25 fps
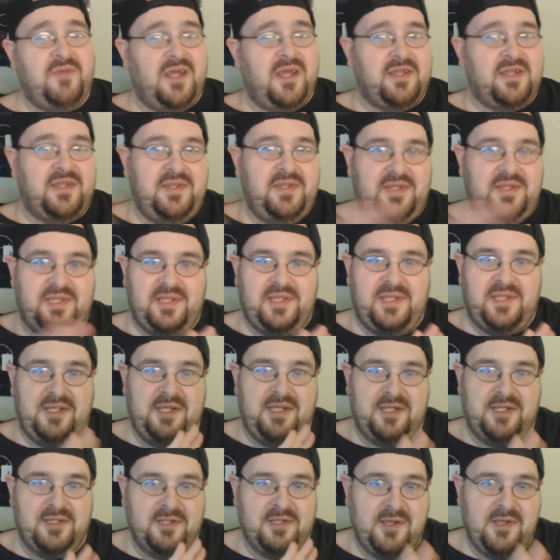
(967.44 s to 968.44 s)

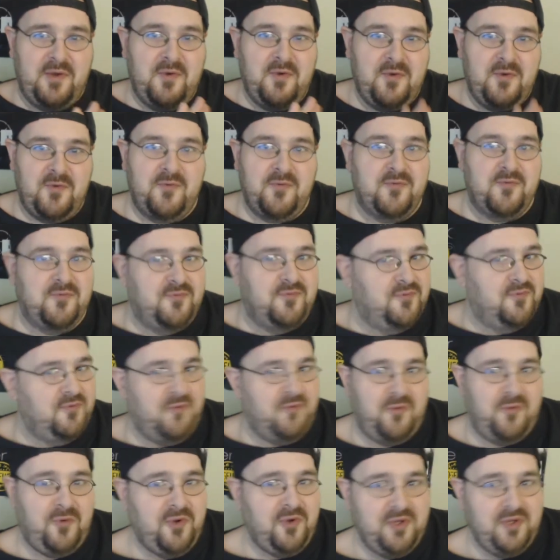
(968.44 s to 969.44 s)
low,
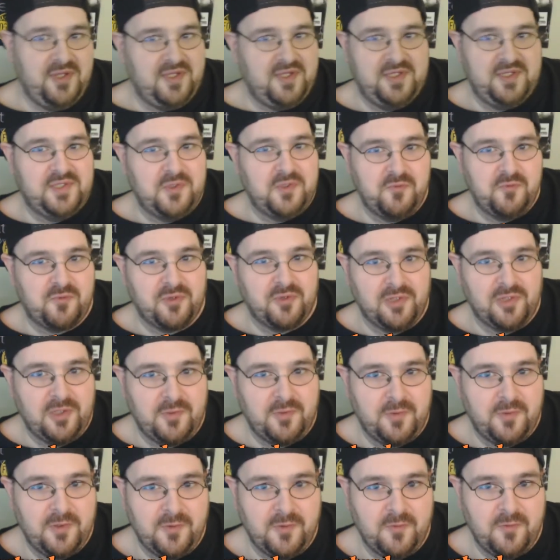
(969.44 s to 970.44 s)
really super
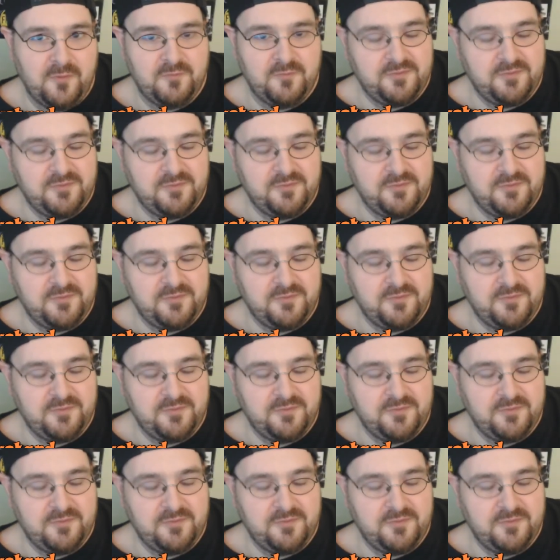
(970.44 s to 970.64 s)
low